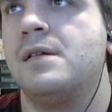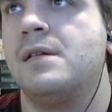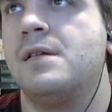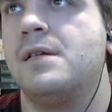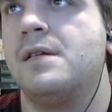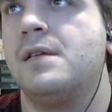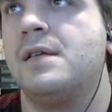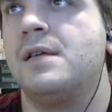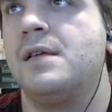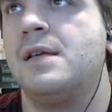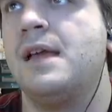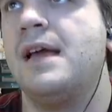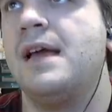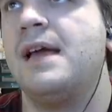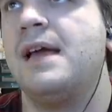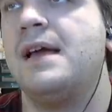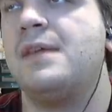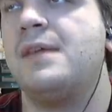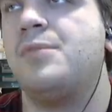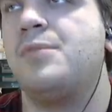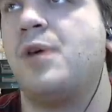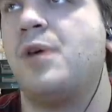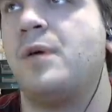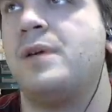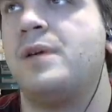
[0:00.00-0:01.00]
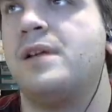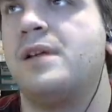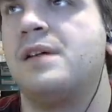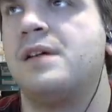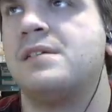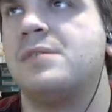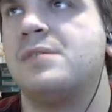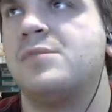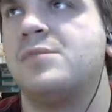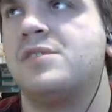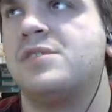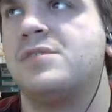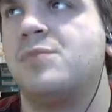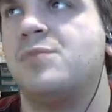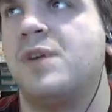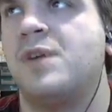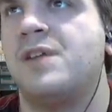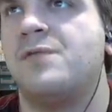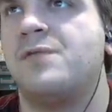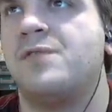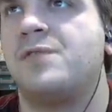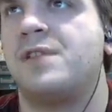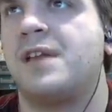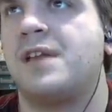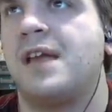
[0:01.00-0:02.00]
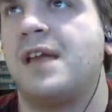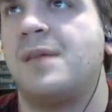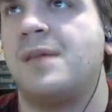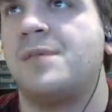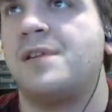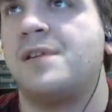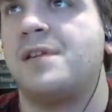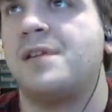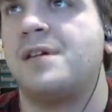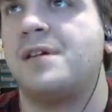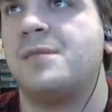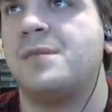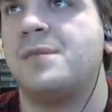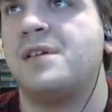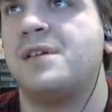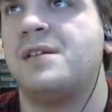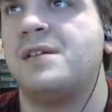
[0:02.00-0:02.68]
Yeah, it probably does. I'm just waiting for the game to tell me.